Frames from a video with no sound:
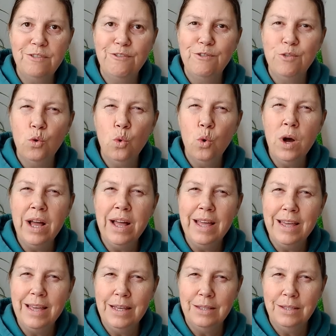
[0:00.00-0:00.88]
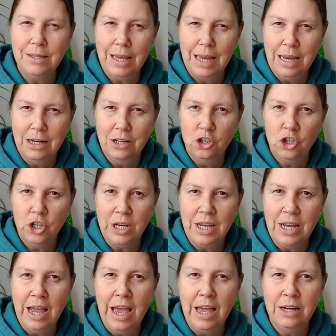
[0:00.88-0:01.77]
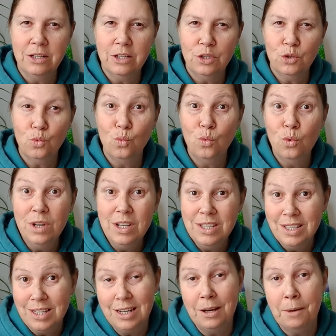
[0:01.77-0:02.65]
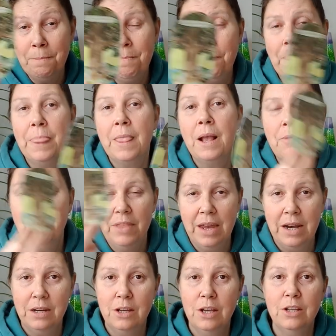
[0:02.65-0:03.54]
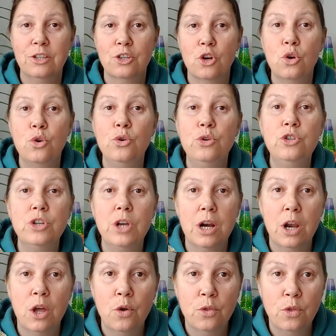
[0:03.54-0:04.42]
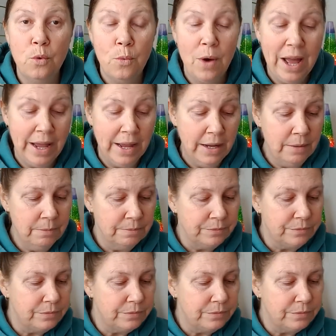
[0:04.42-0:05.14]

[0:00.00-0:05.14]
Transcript: for its energy and its wisdom that it has learnt along the way.